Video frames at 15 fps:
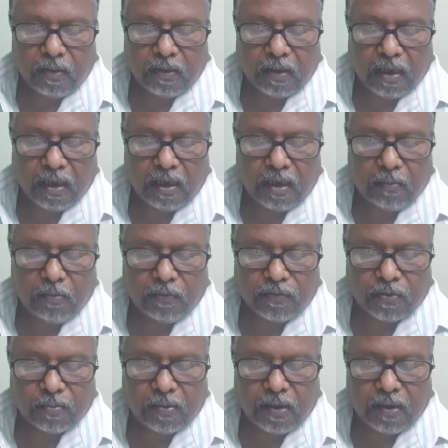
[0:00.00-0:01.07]
The hilum of
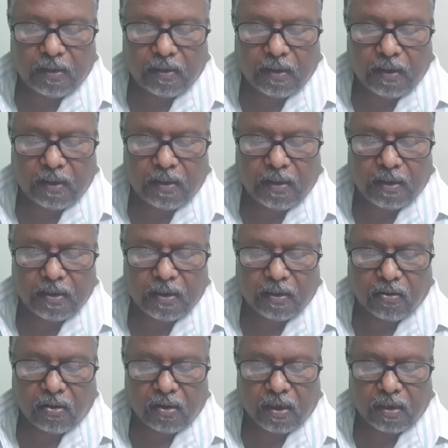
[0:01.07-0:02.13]
spleen, it is in
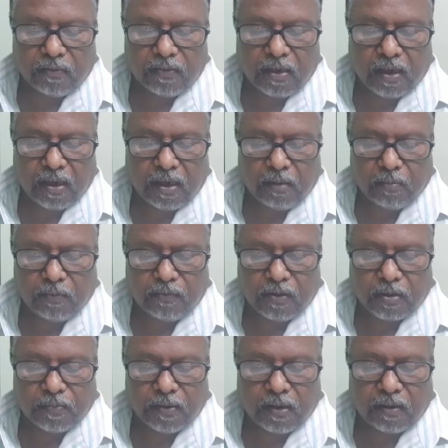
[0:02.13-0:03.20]
contact with the hilum of the
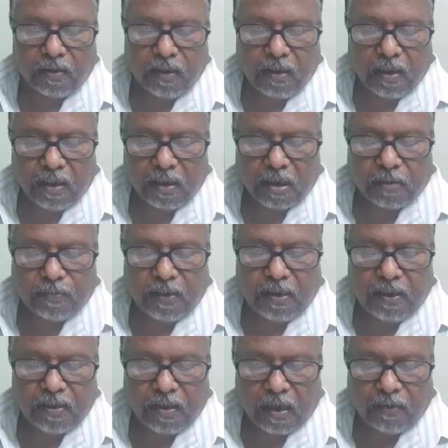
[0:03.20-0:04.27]
spleen. The
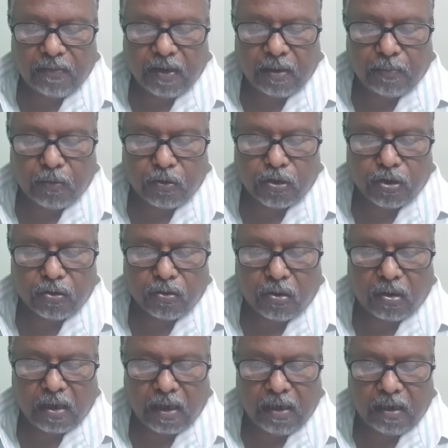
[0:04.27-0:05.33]
spleen is having a portion
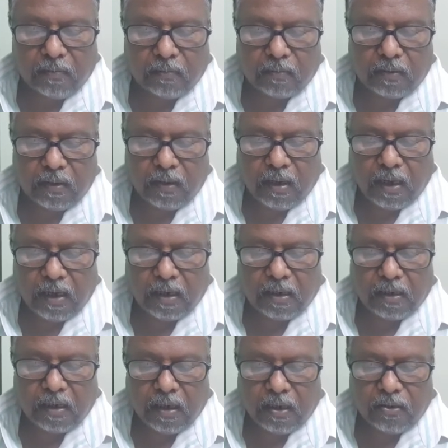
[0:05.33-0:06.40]
called hilum,
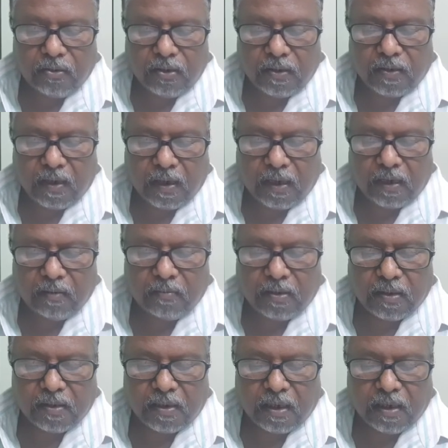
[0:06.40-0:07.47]
and to this hilum
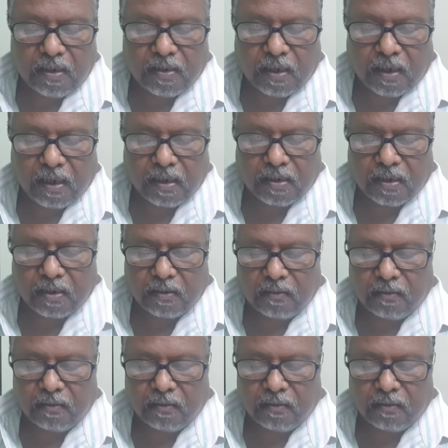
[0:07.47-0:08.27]
this tail is attached.